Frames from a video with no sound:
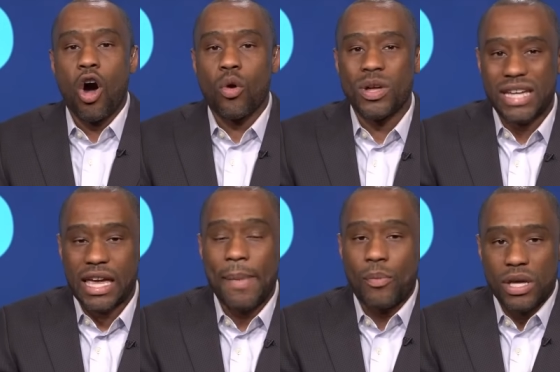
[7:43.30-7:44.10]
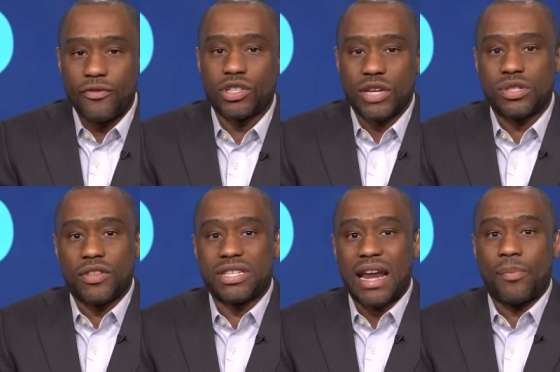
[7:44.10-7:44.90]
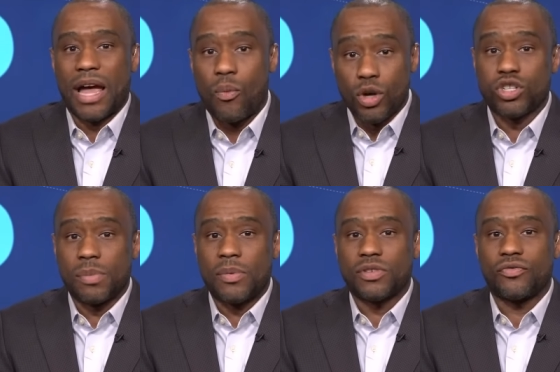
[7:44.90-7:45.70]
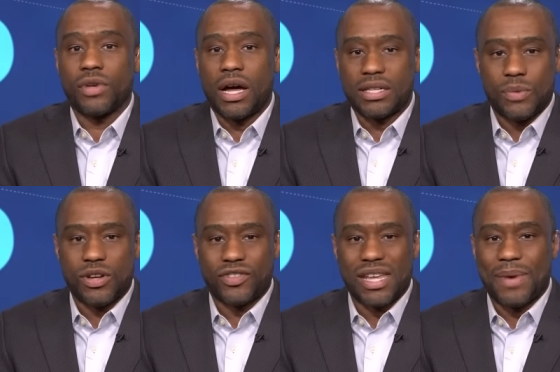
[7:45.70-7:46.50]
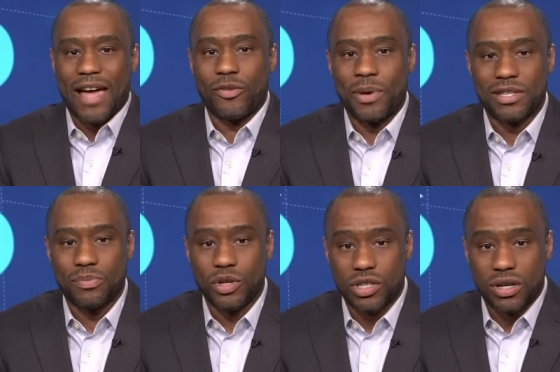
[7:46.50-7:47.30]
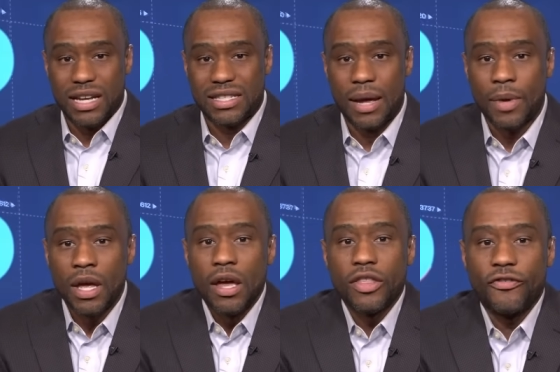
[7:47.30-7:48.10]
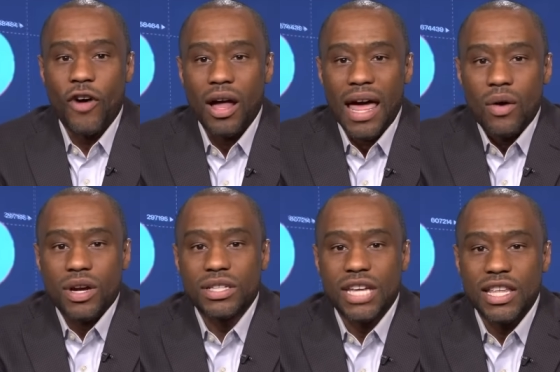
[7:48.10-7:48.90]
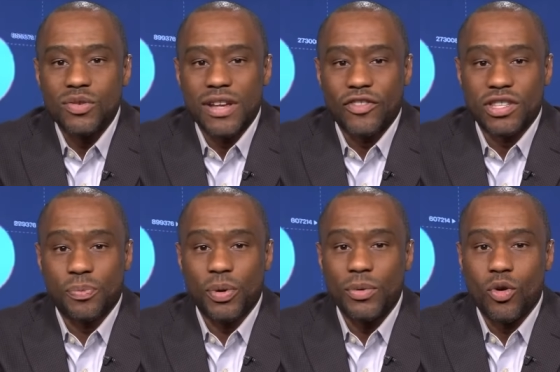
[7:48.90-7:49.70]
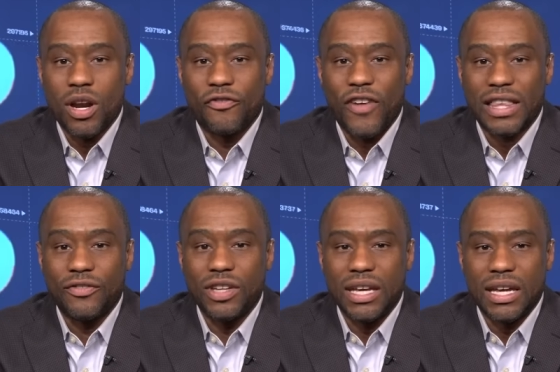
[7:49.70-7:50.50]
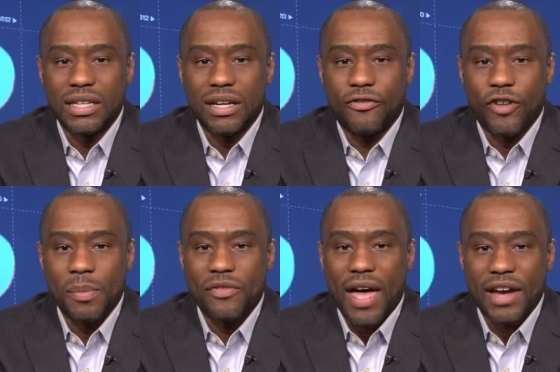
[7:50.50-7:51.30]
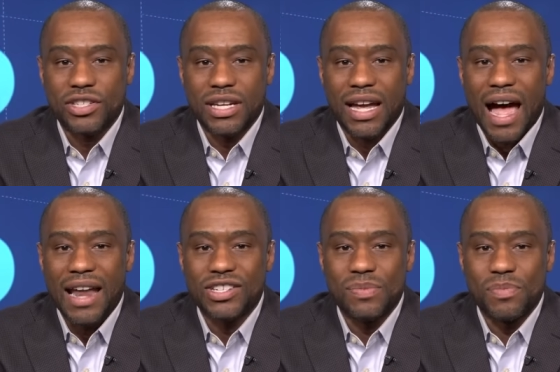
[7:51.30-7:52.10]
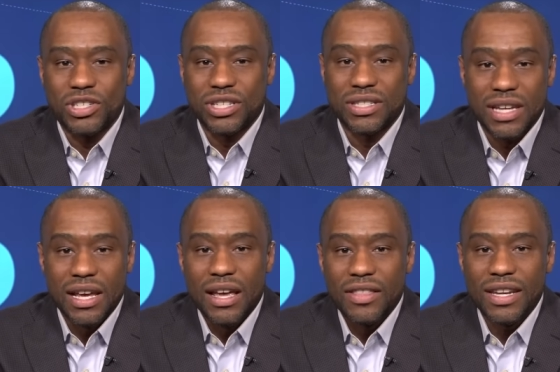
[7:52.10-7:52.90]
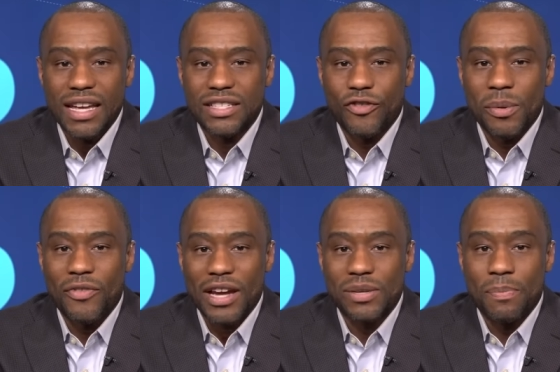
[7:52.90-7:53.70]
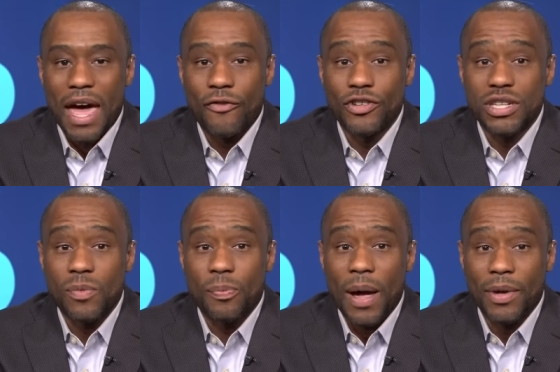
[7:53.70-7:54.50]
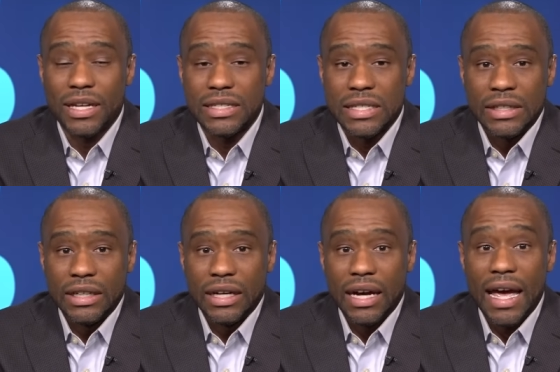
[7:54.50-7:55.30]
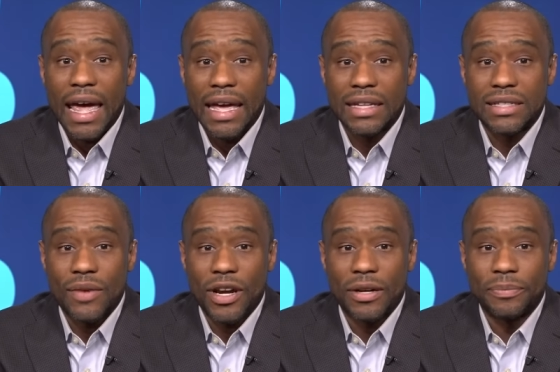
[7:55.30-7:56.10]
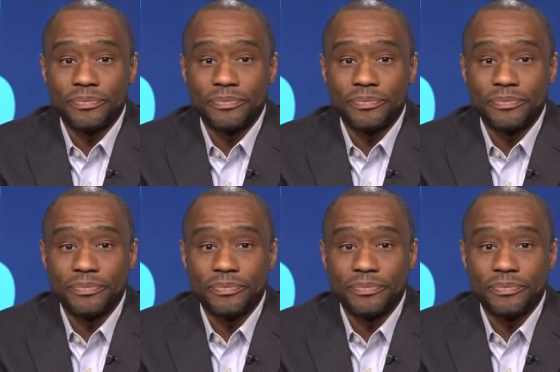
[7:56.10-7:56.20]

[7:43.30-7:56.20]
once I came out, I'm going to give you a chance on the other side of the break. I want you to be able to uh, say what you have to say, but I have to pay some bills here. Next up, the fallout continues after the Supreme Court effectively ended affirmative action in college admissions. The next affirmative action battle for some Republicans ahead. Stay right here.